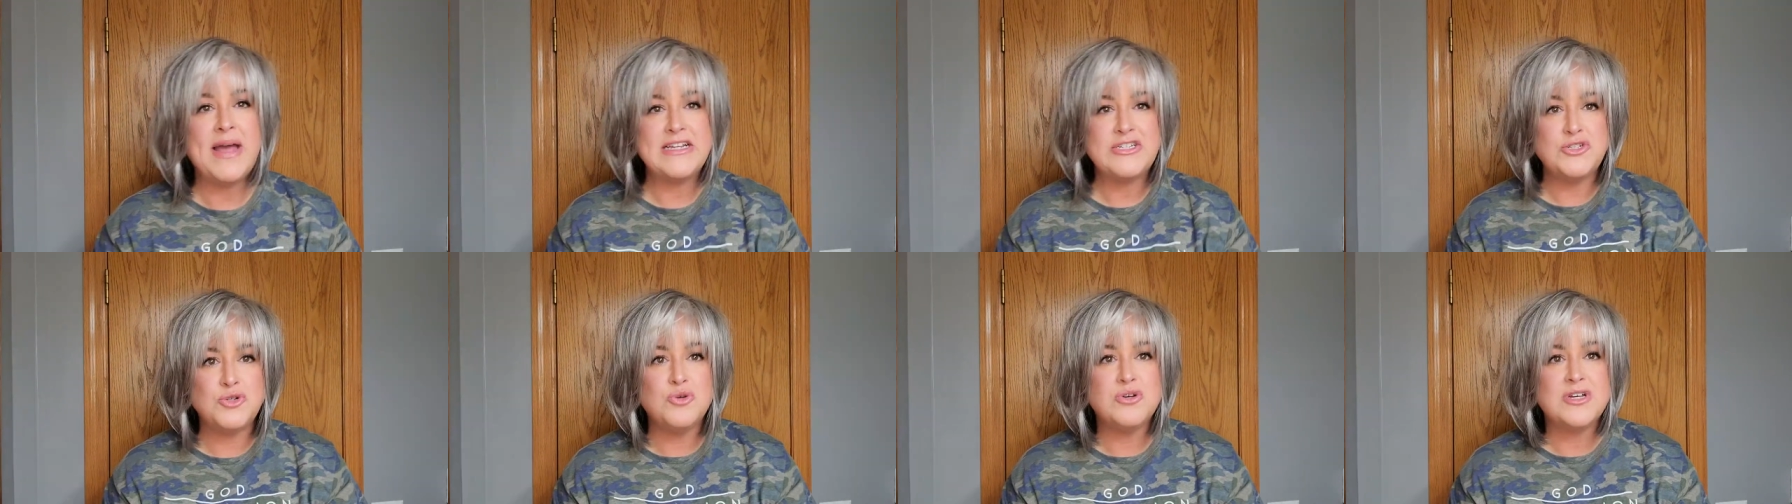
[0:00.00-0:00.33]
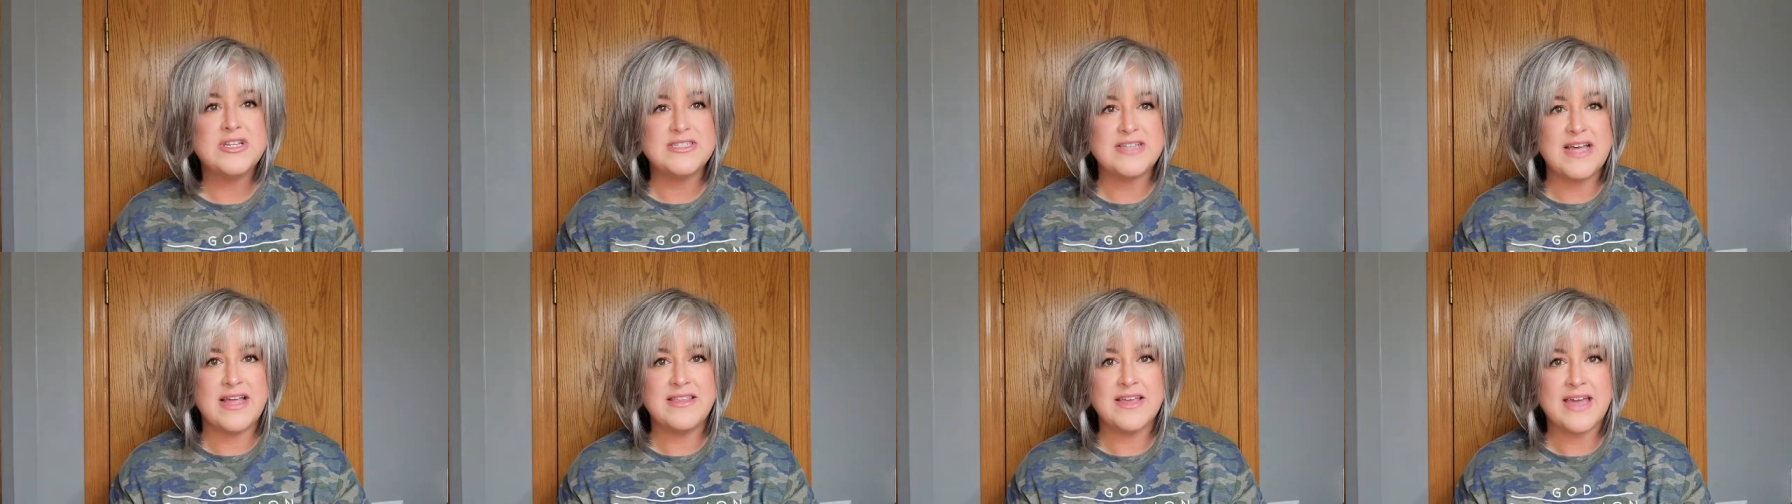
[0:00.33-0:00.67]
my
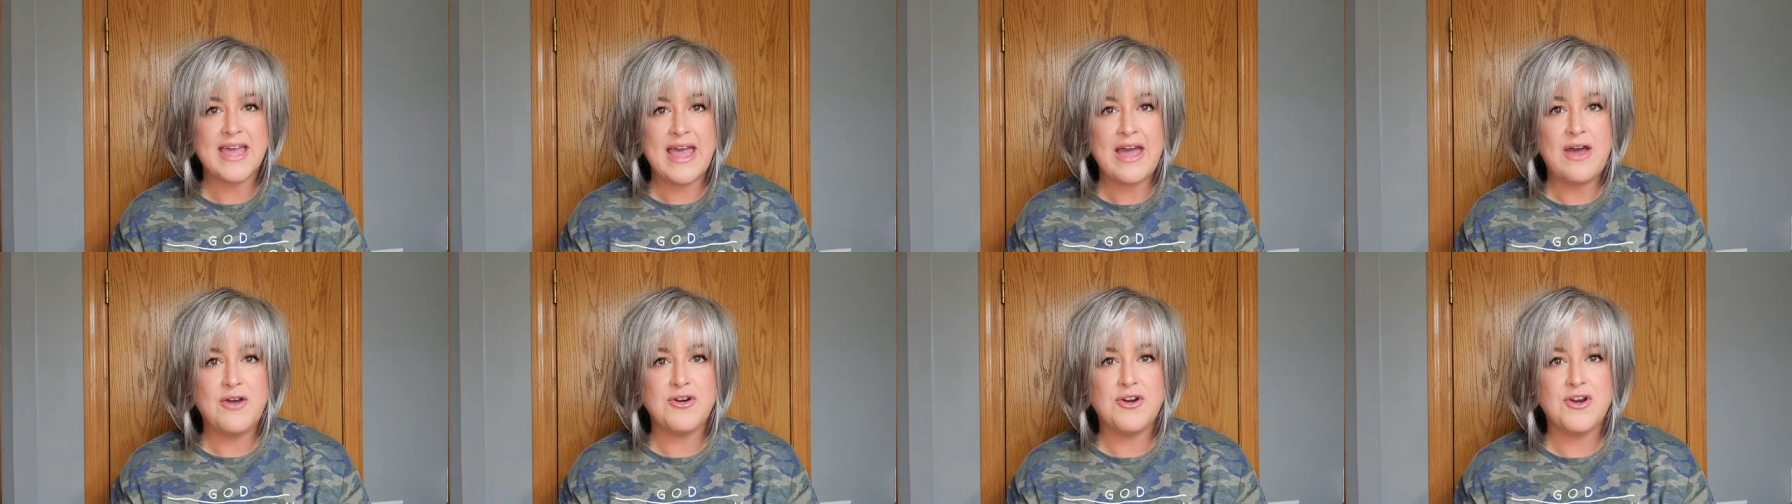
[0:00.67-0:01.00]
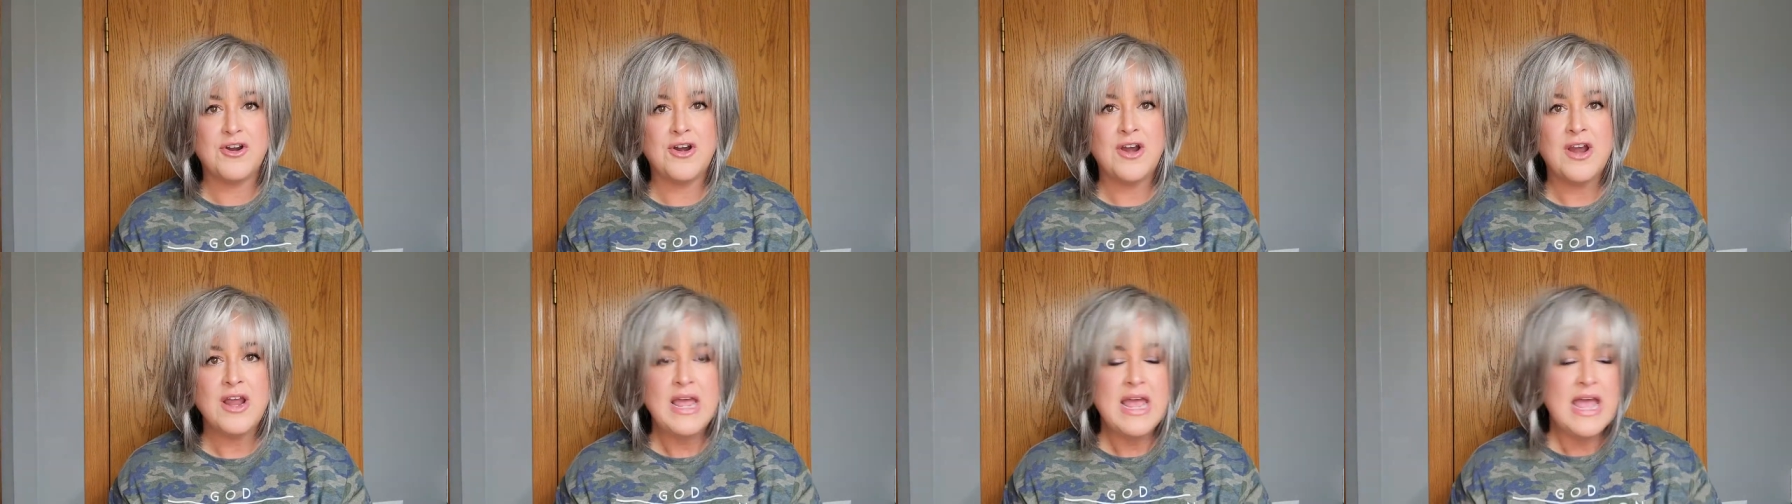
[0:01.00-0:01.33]
tools on the
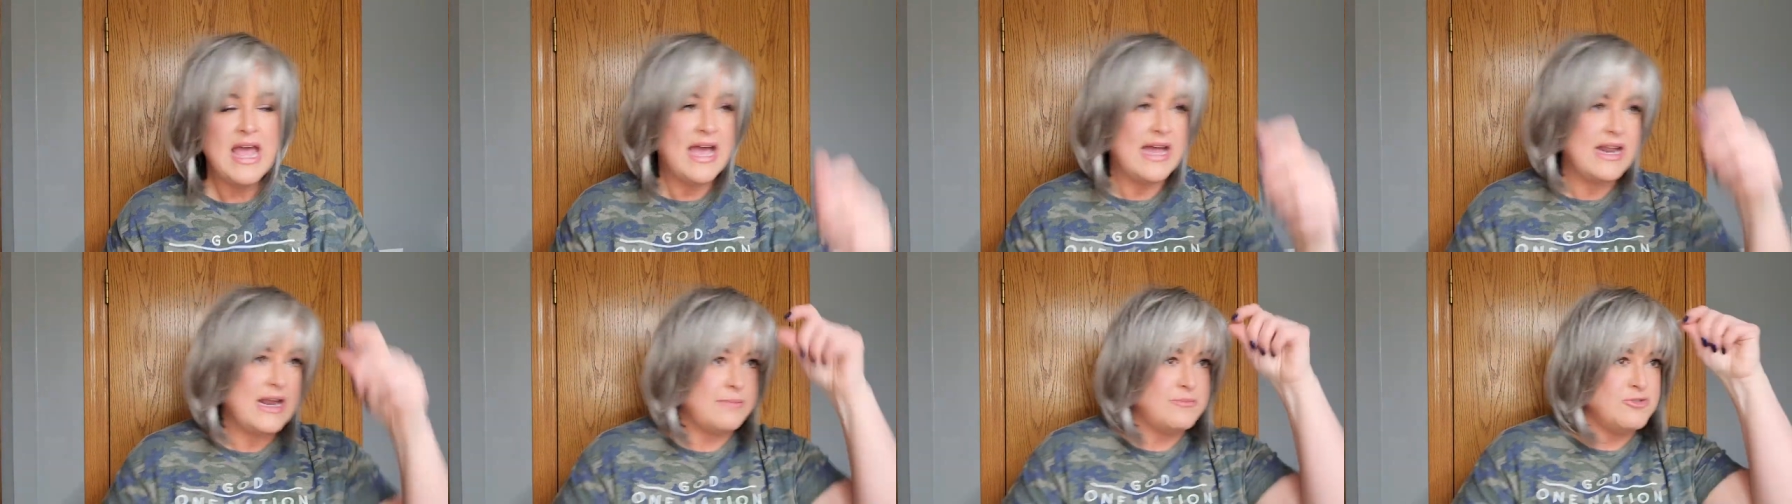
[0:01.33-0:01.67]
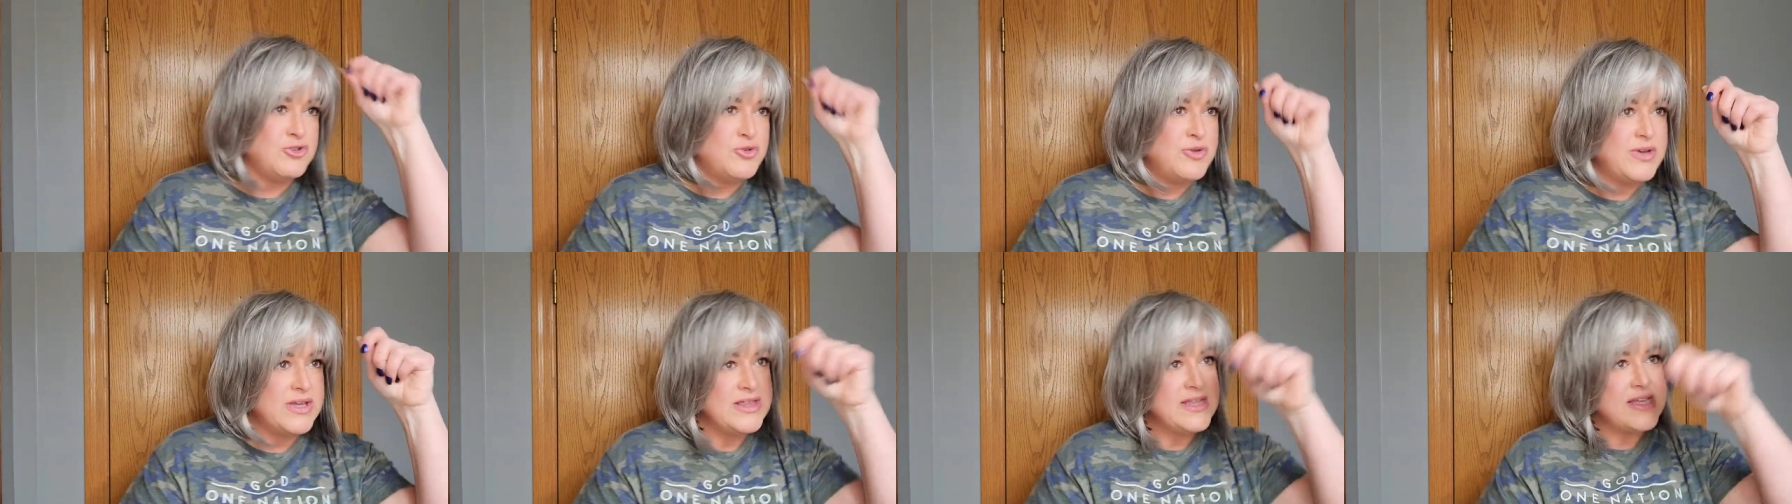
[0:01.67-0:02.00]
counter and
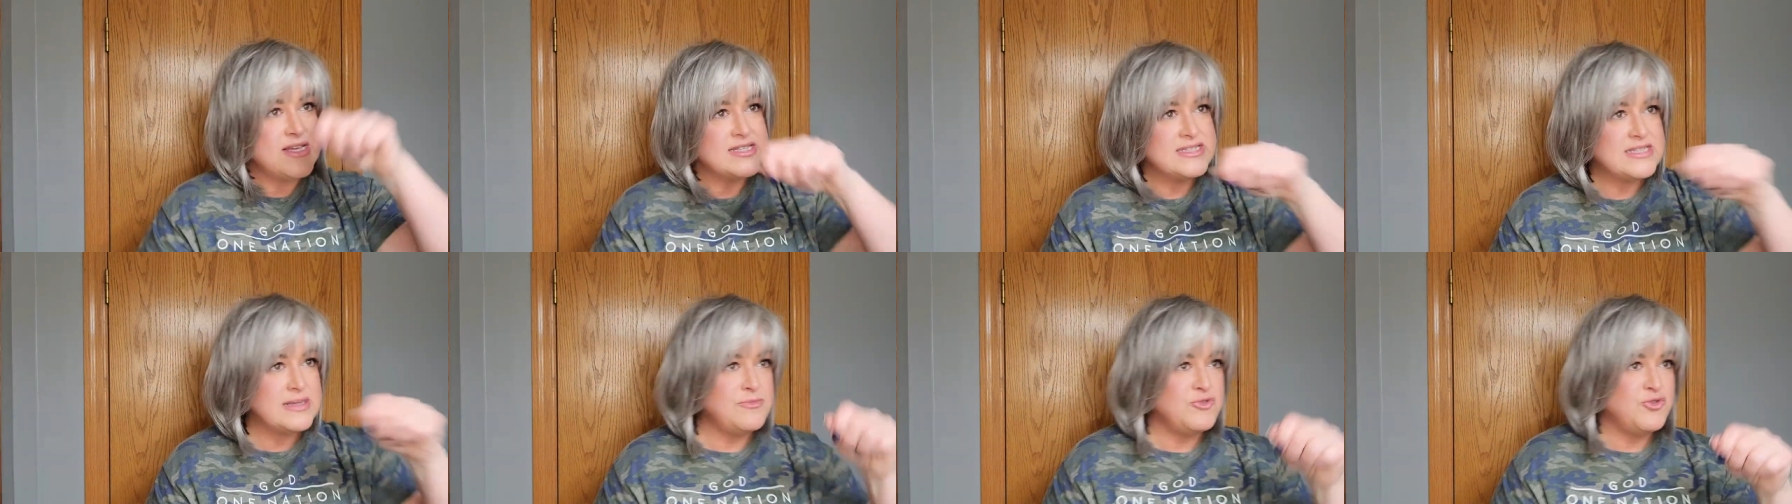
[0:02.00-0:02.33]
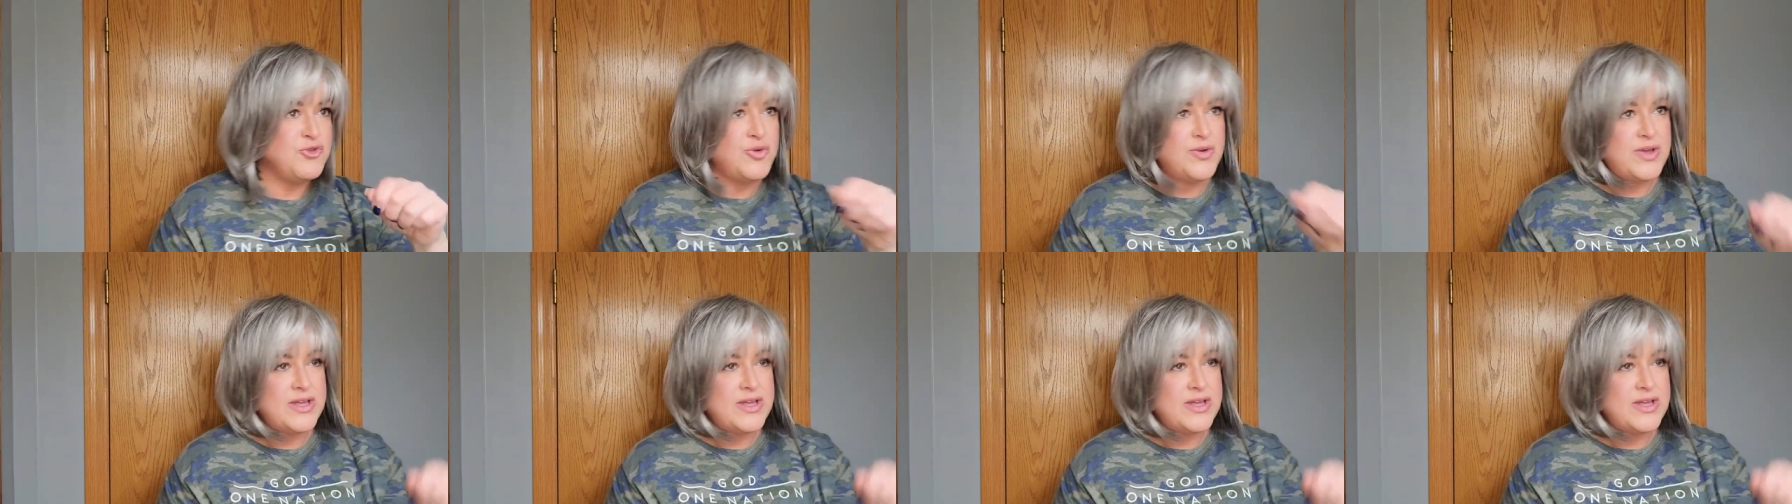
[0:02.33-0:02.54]
I'm doing this, I'm